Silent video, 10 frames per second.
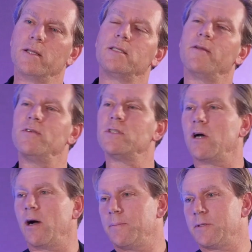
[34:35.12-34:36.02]
there's different
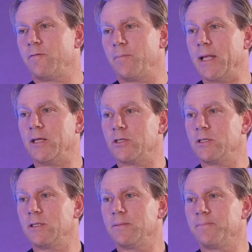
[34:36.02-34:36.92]
types of
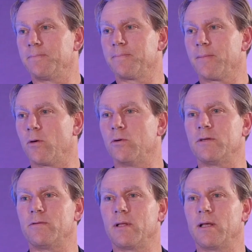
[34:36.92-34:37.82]
managers, or
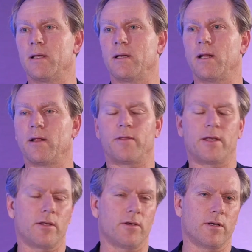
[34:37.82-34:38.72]
different, and I
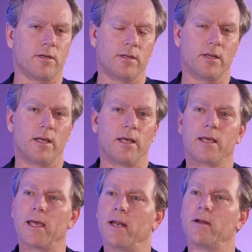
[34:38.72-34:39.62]
think you could
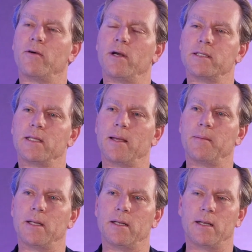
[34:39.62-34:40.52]
categorize them
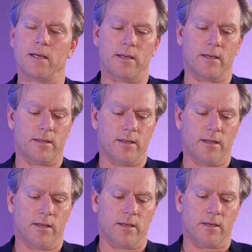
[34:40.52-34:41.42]
in
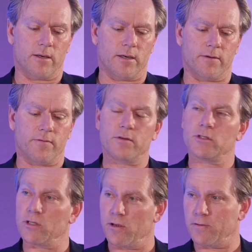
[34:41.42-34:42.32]
kind of
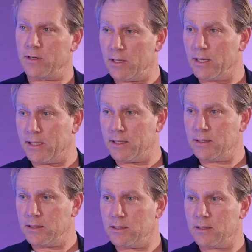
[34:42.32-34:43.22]
servant
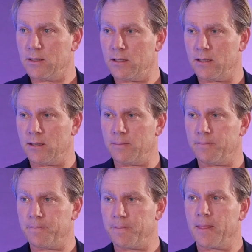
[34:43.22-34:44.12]
leaders,
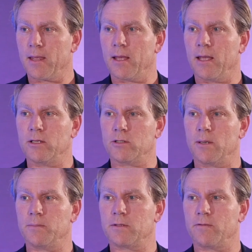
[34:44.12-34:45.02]
in
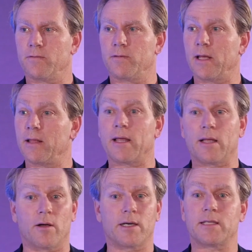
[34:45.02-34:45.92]
terms of they
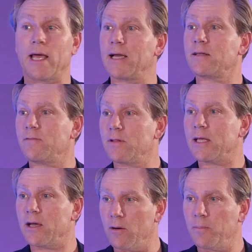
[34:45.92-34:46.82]
like to actively
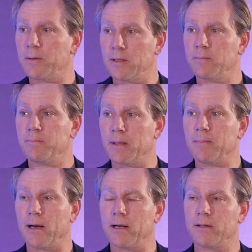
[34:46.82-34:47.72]
help and be
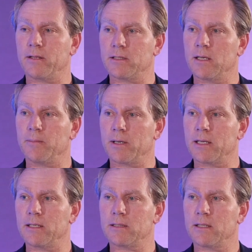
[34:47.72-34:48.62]
part of the team, I guess.